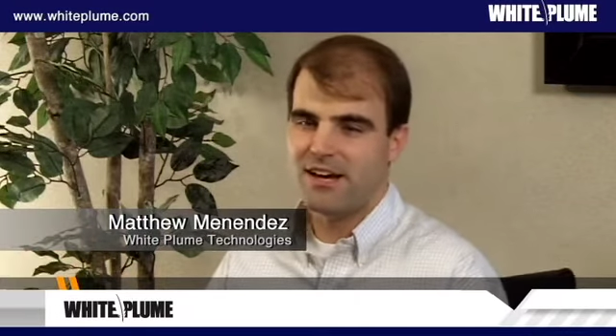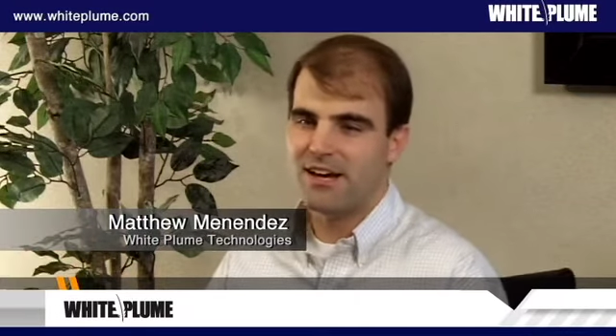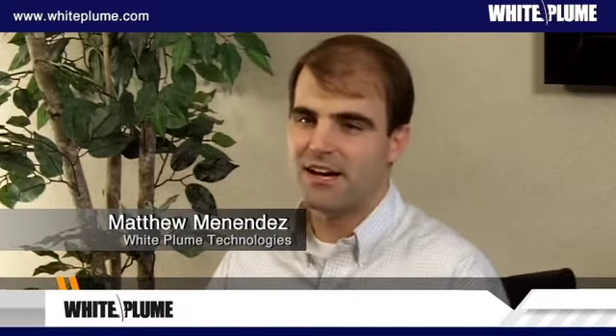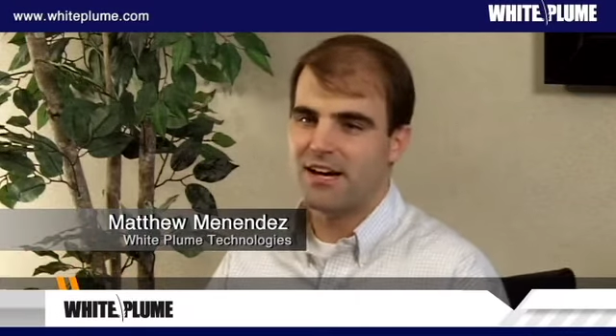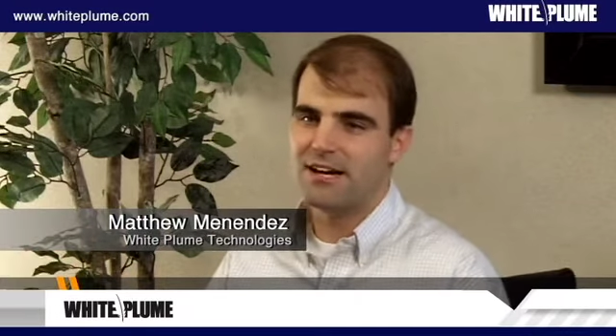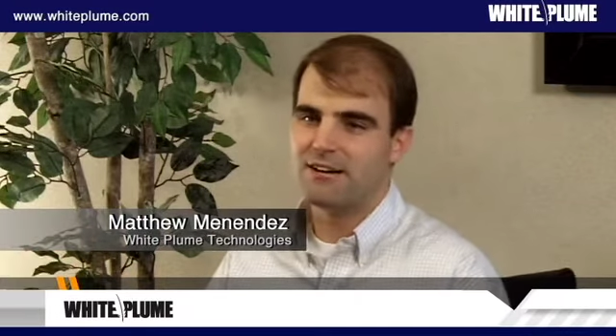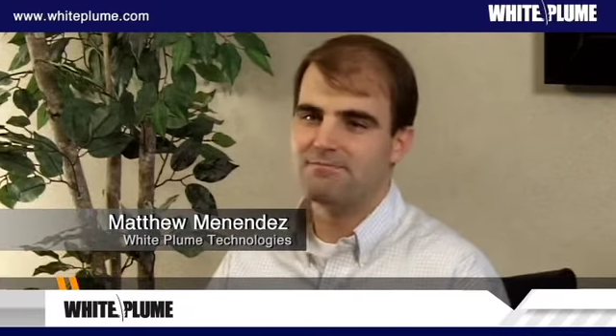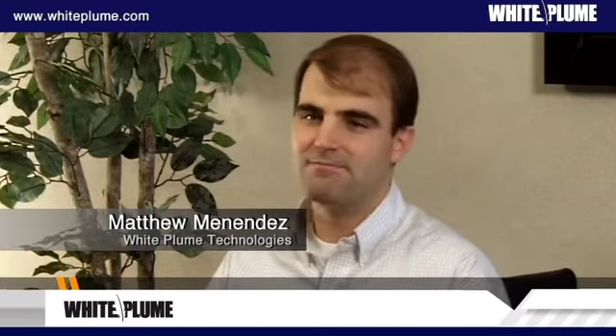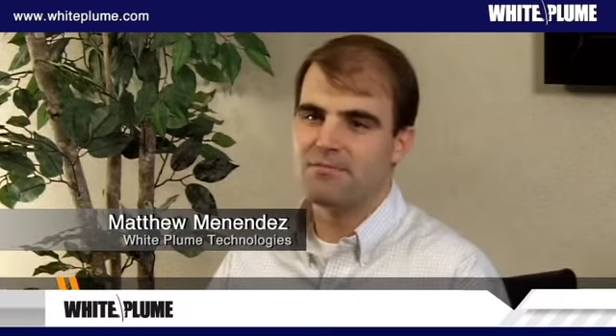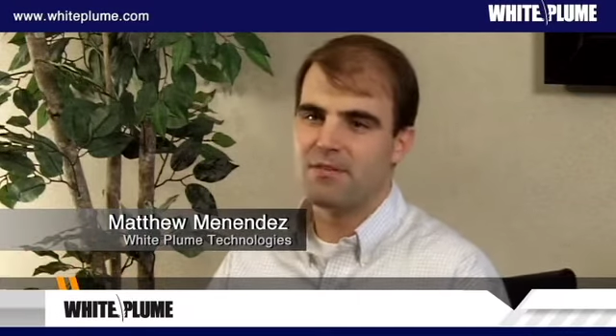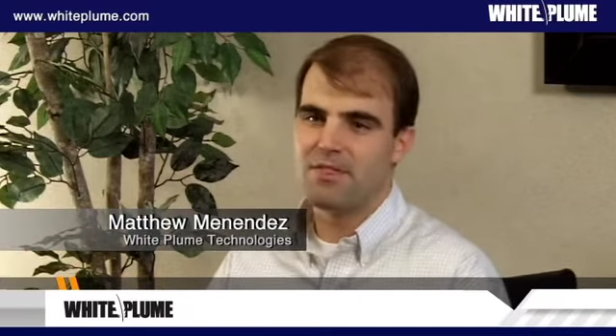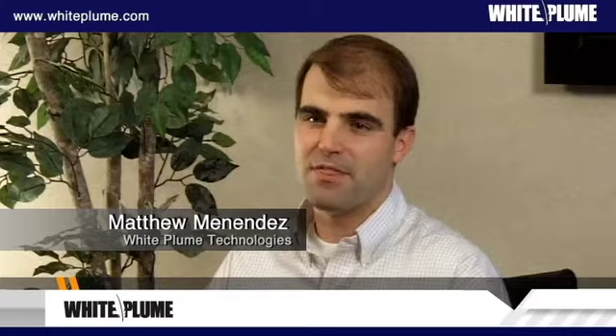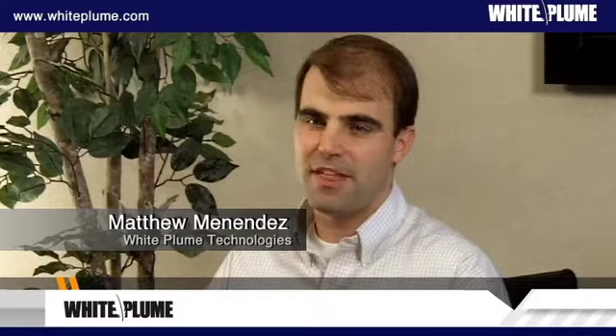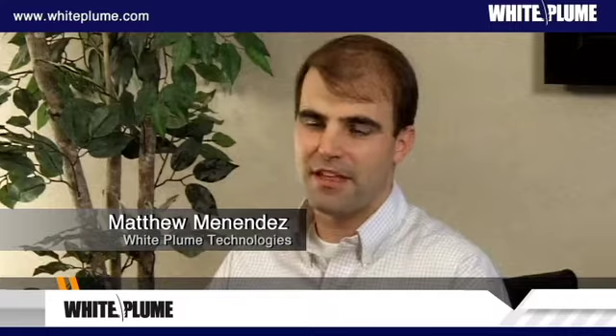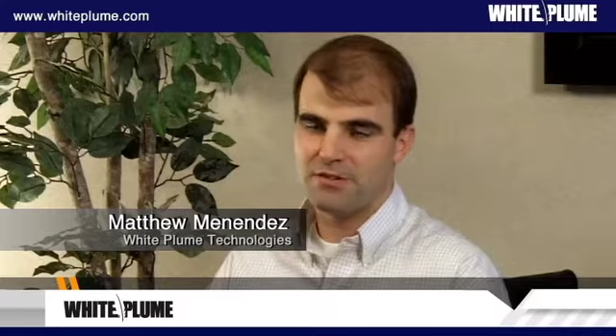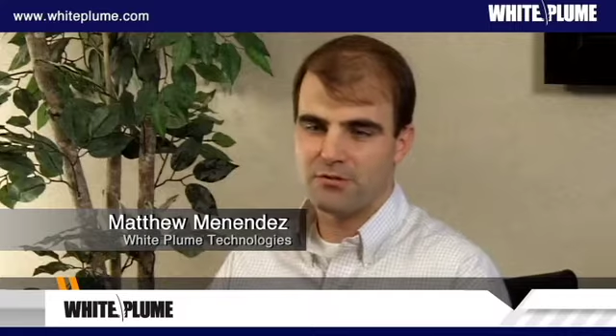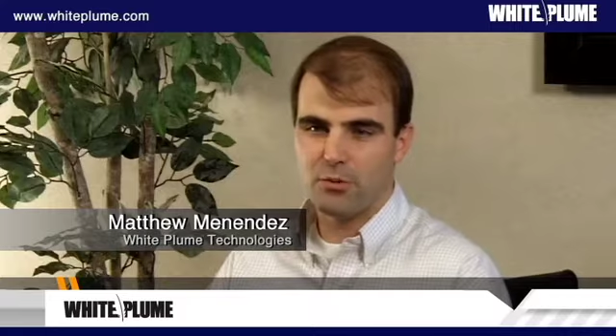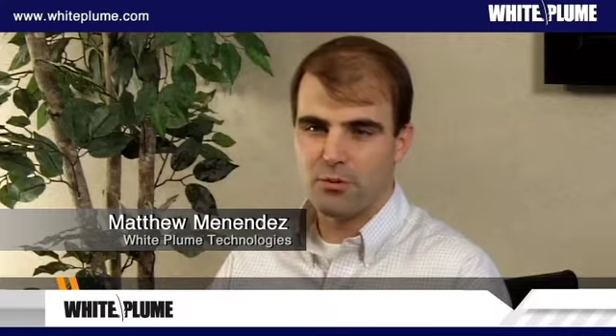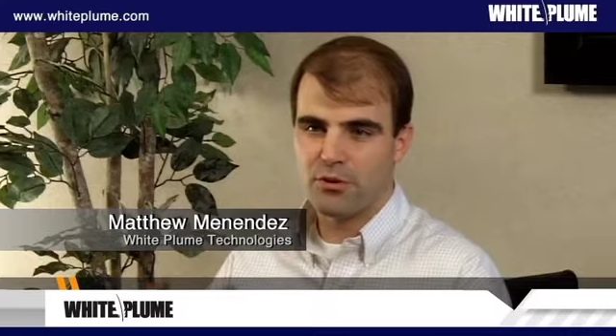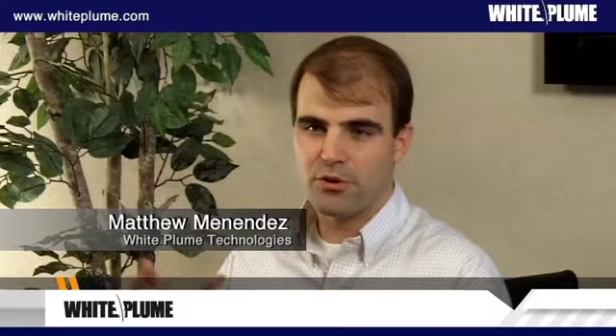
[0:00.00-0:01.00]
Um,
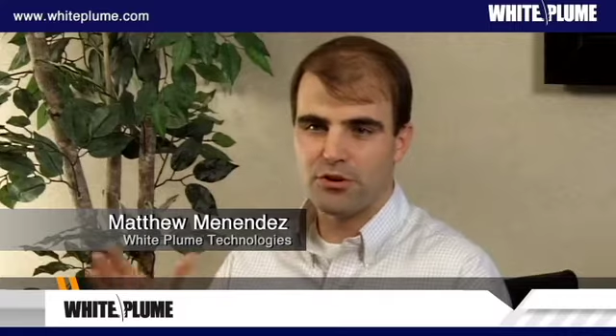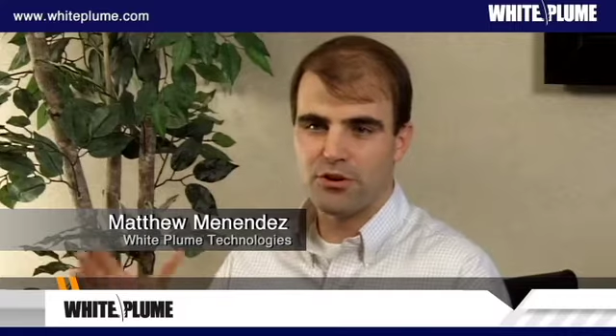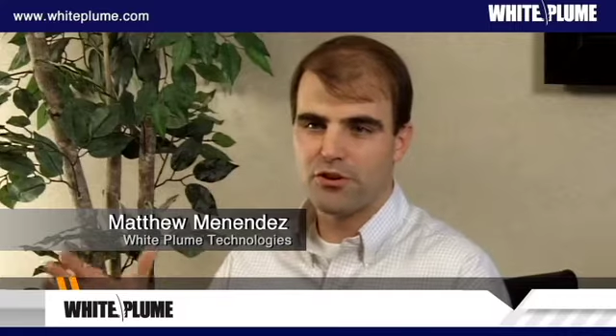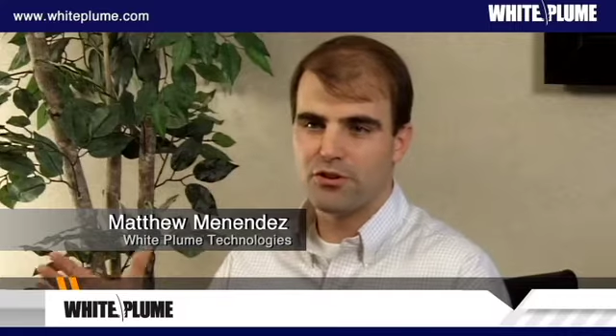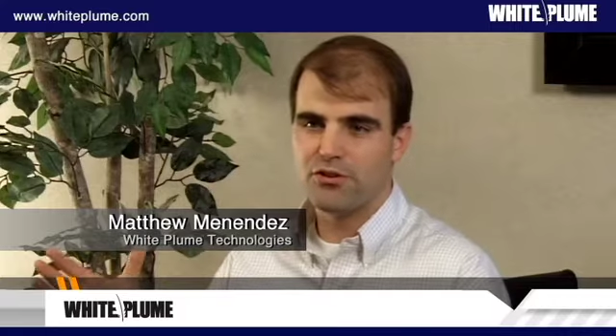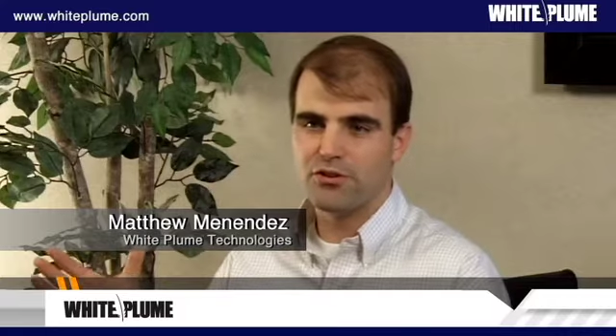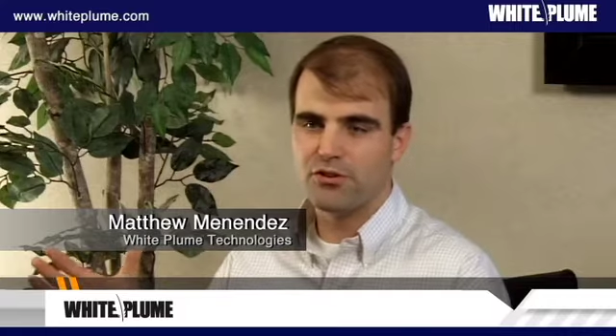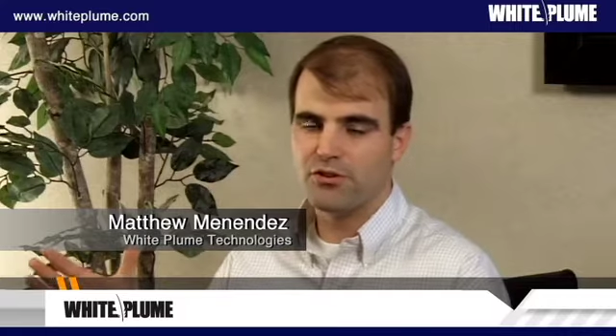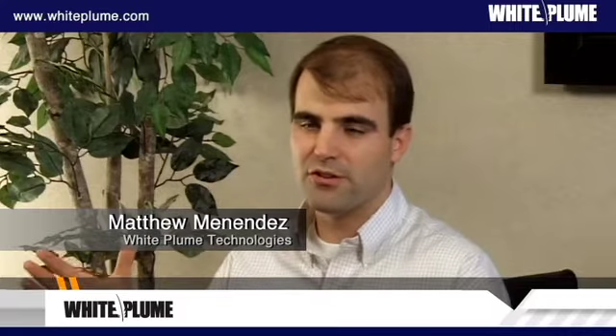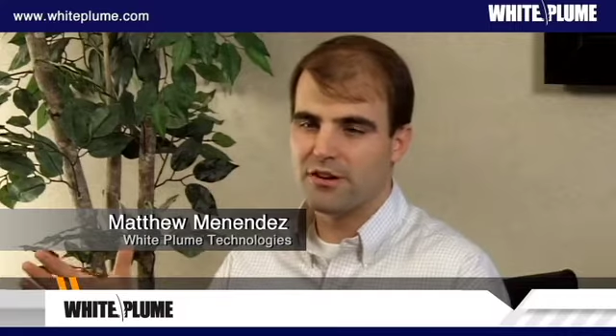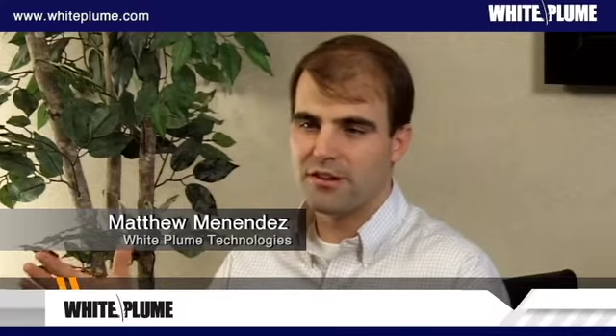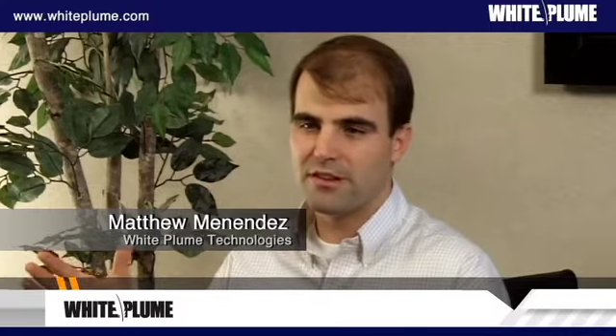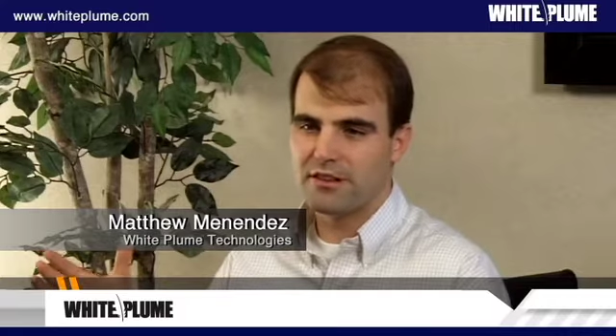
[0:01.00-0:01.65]
that's what we're going to do,